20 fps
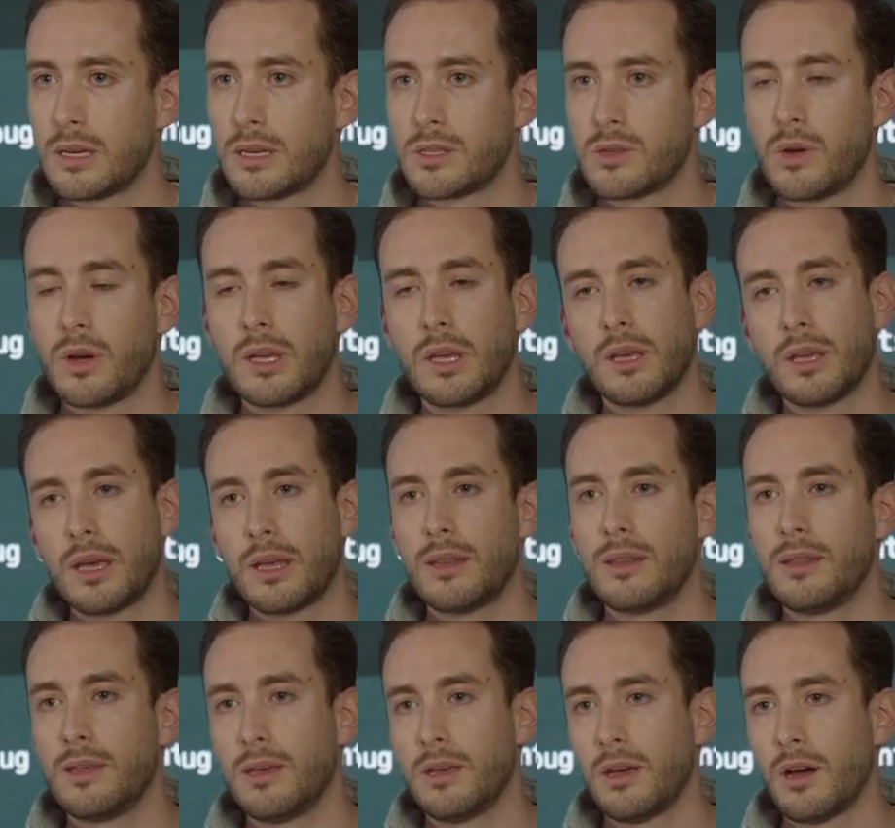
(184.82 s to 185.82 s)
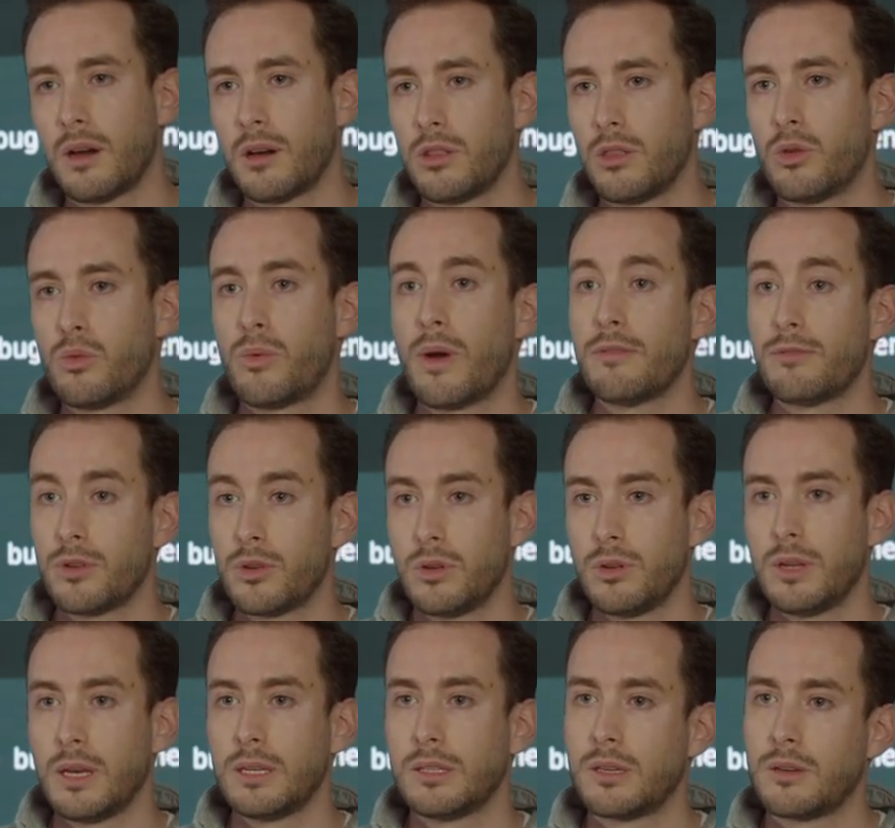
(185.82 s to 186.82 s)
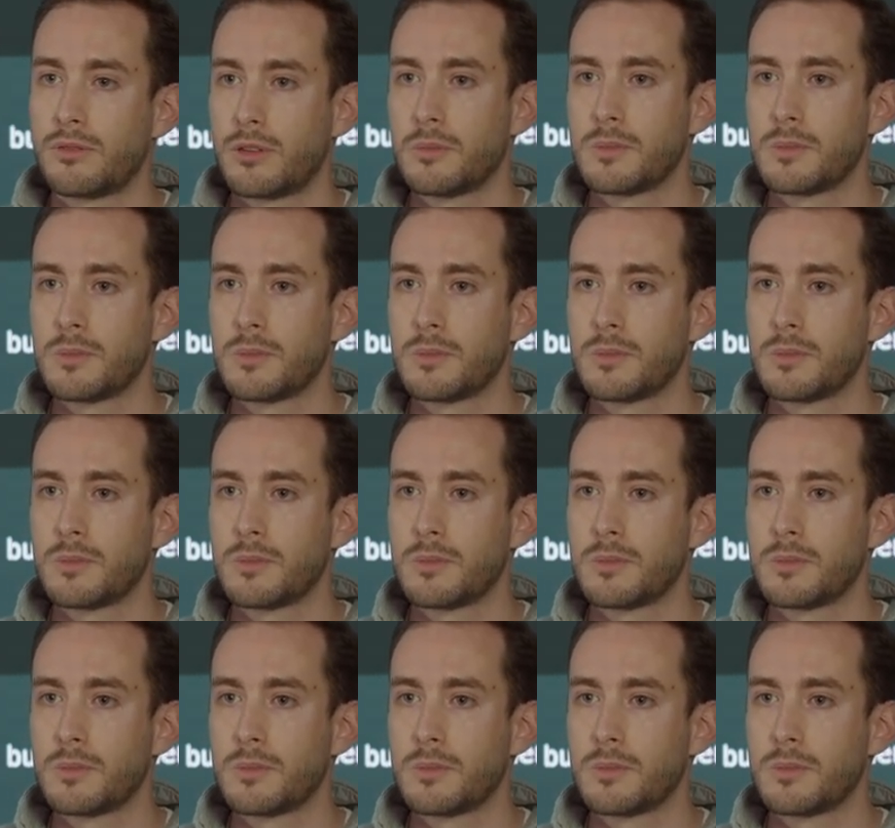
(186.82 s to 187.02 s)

so I can get the revenue data from